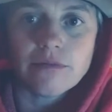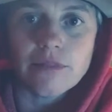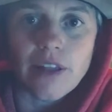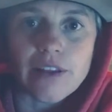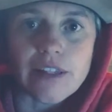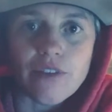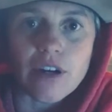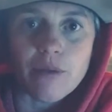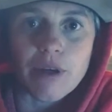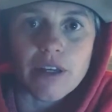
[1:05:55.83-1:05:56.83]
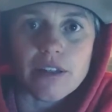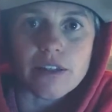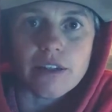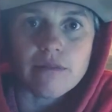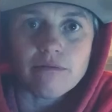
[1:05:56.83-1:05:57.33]
Nothing's ever going to be
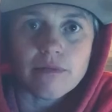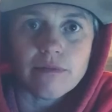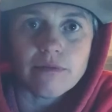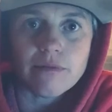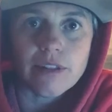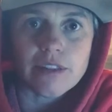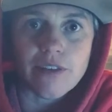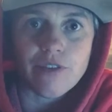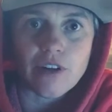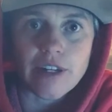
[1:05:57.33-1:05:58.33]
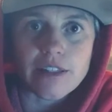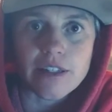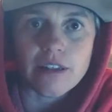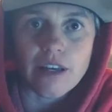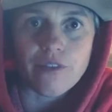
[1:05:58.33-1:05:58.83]
easy, and stuff that are
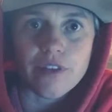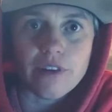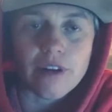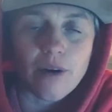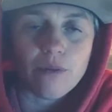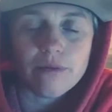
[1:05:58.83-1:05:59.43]
easy in life, they're